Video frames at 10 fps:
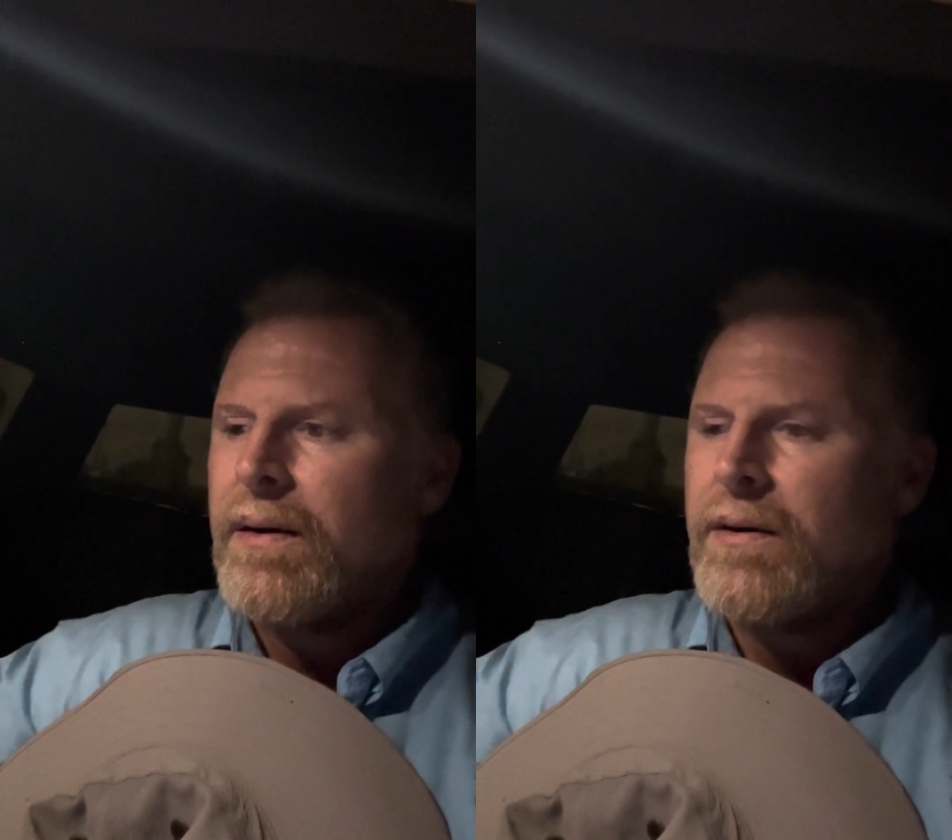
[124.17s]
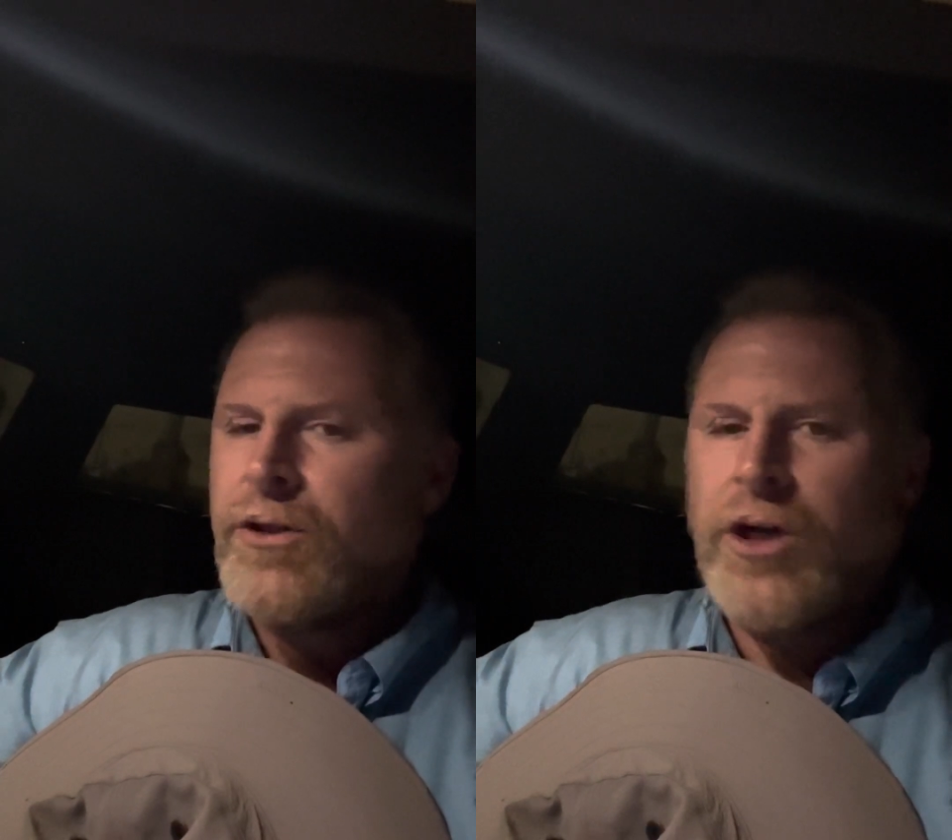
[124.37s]

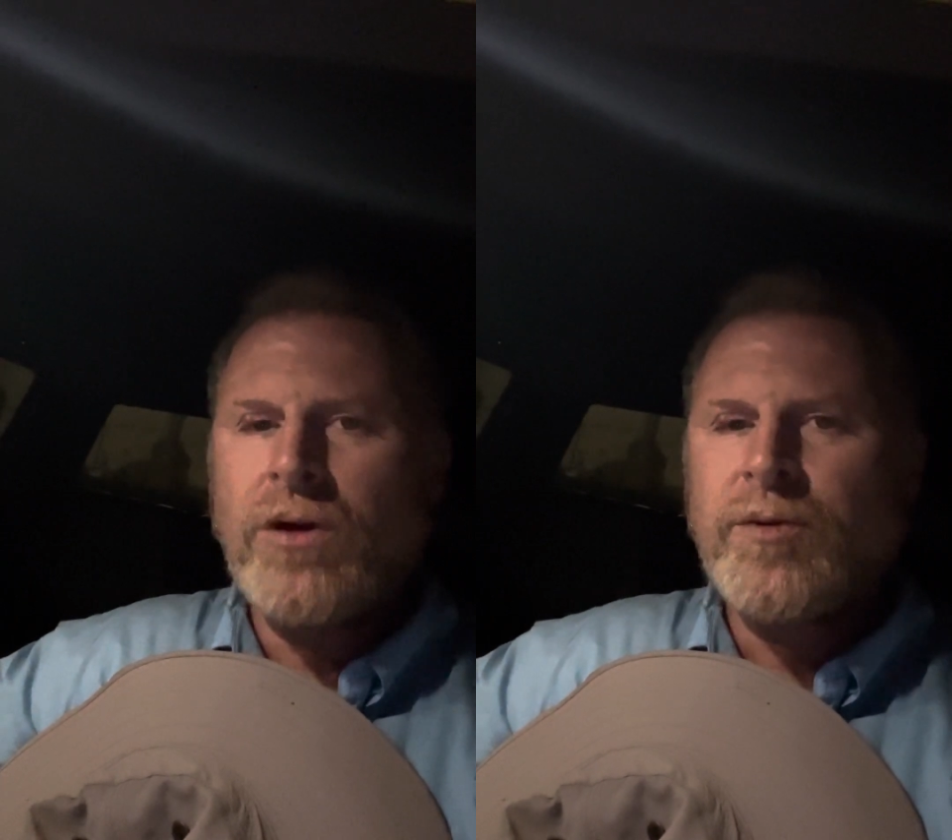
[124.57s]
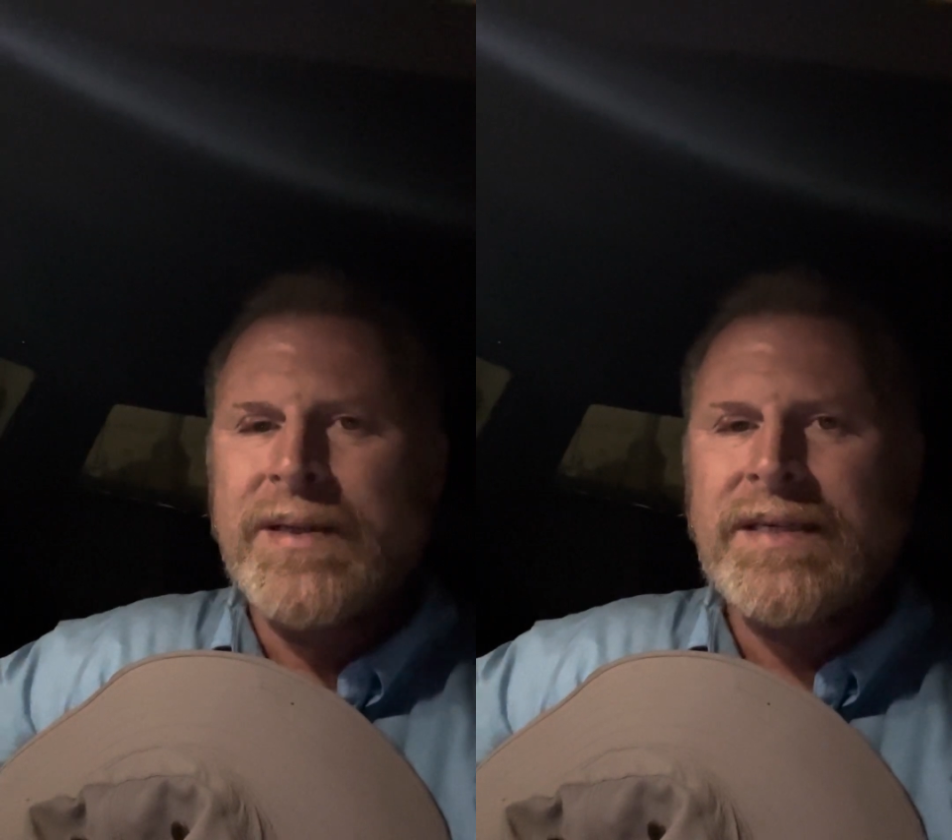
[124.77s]

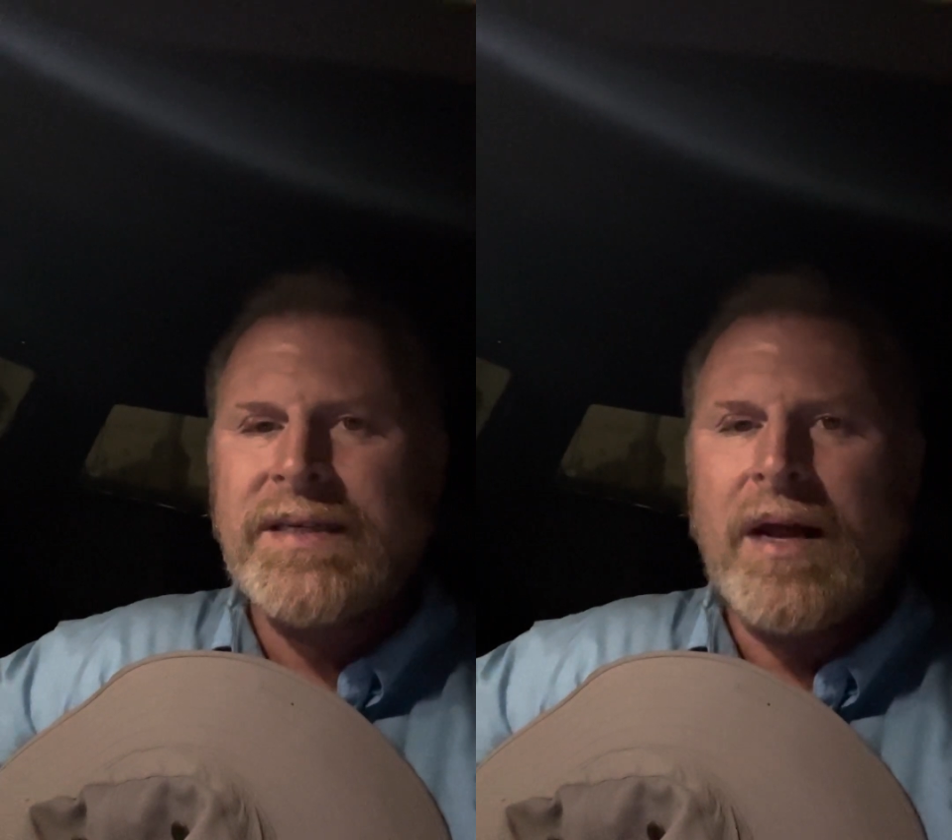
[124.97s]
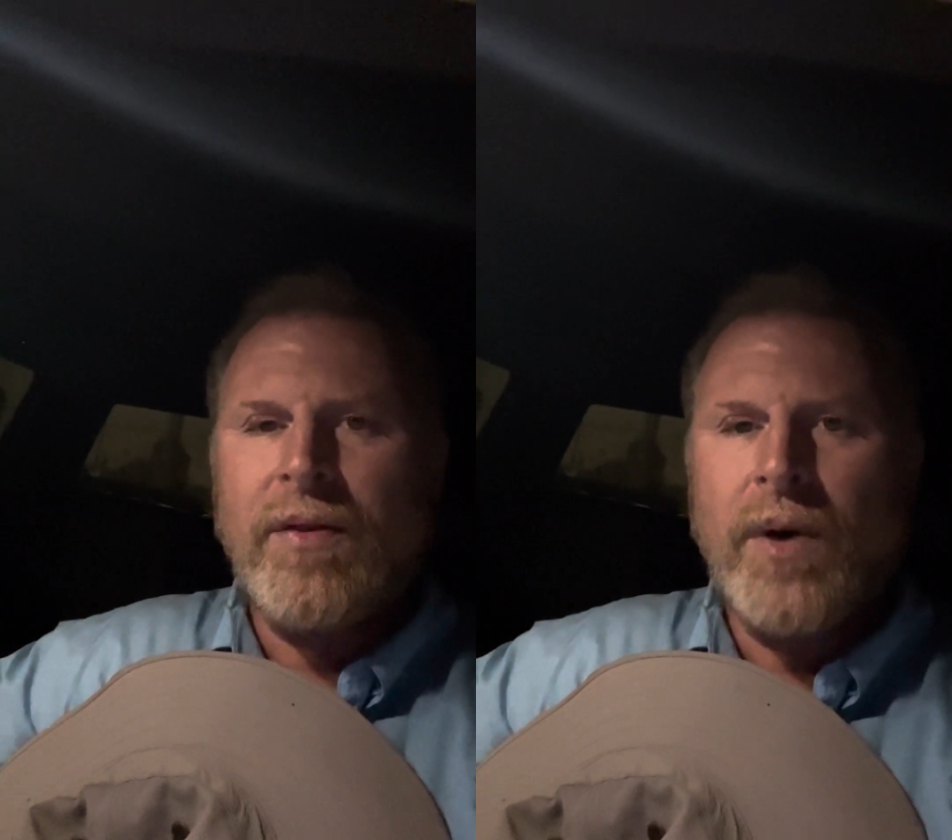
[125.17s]
Joe's business
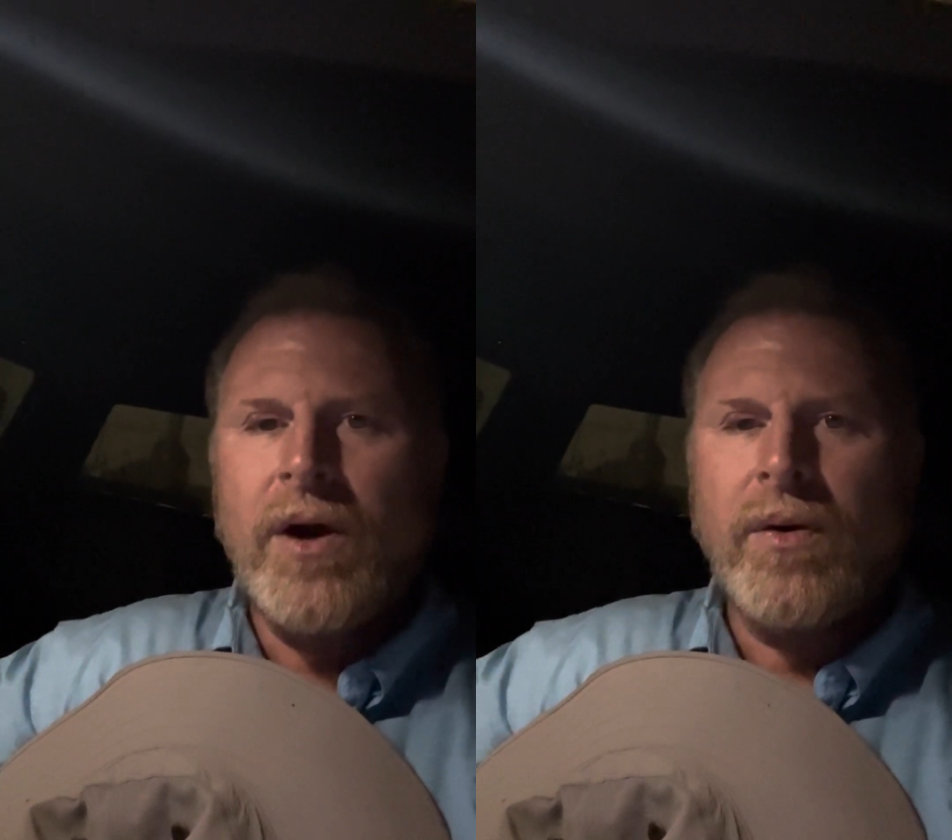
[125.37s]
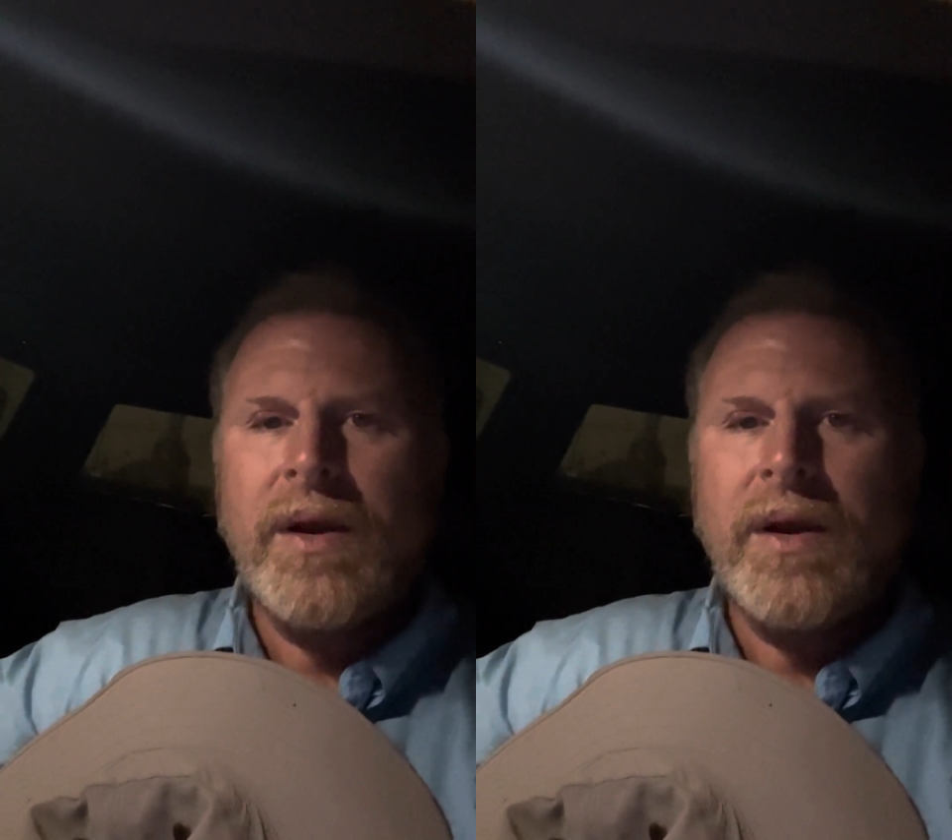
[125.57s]
down the road,